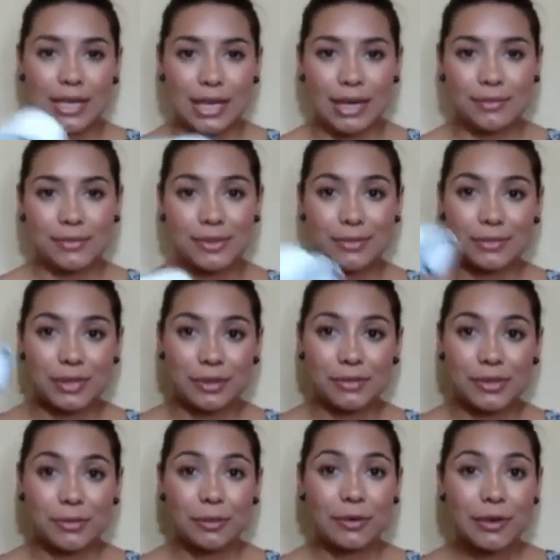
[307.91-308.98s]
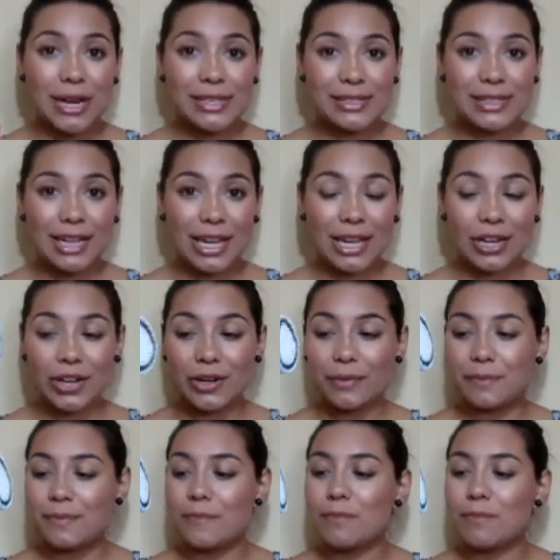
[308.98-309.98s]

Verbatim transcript: I'm sometimes a procrastinator,